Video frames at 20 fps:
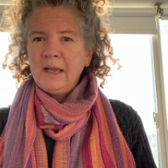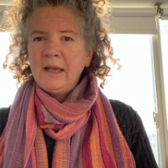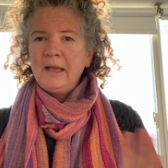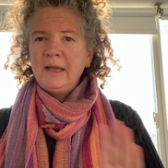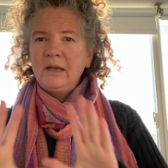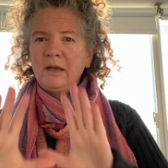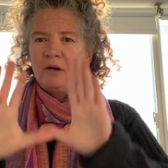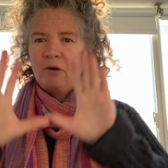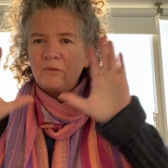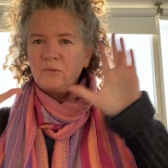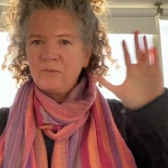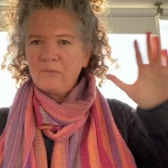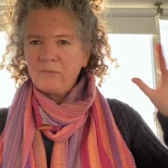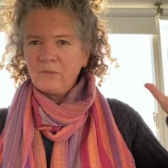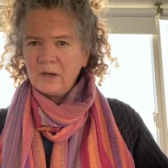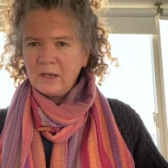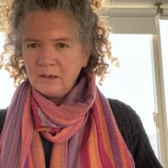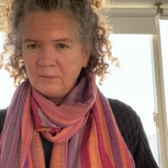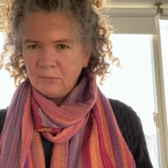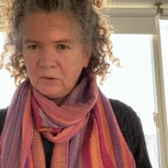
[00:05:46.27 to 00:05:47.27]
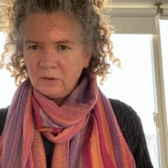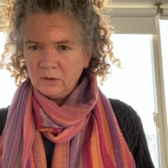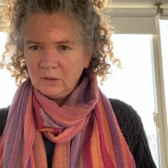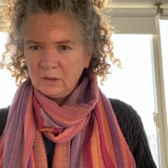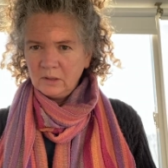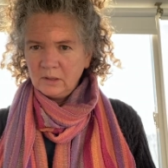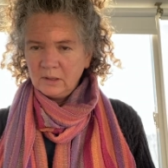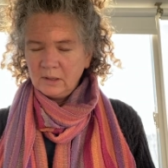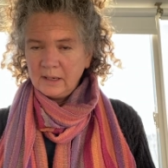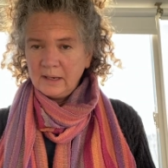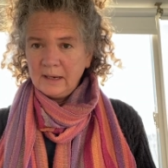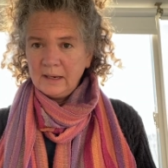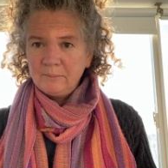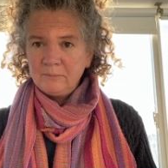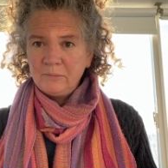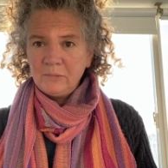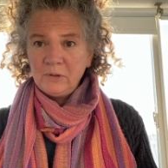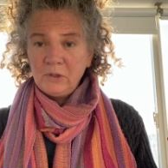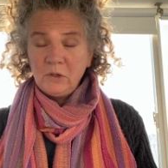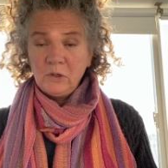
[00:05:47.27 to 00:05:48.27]
incredible,
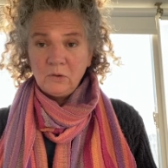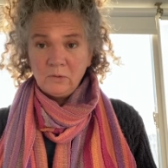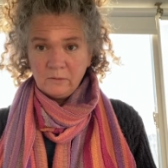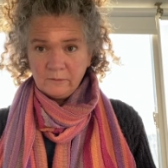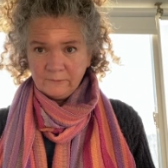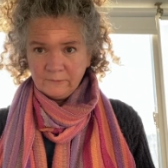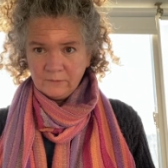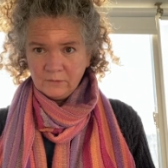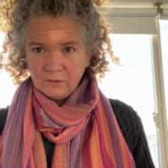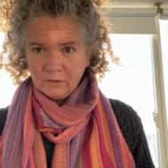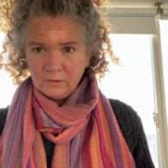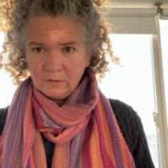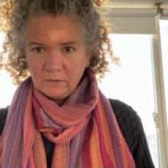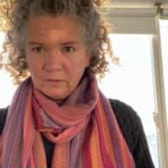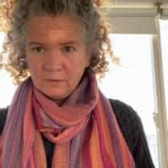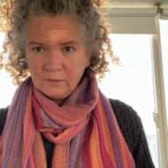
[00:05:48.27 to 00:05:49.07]
beautiful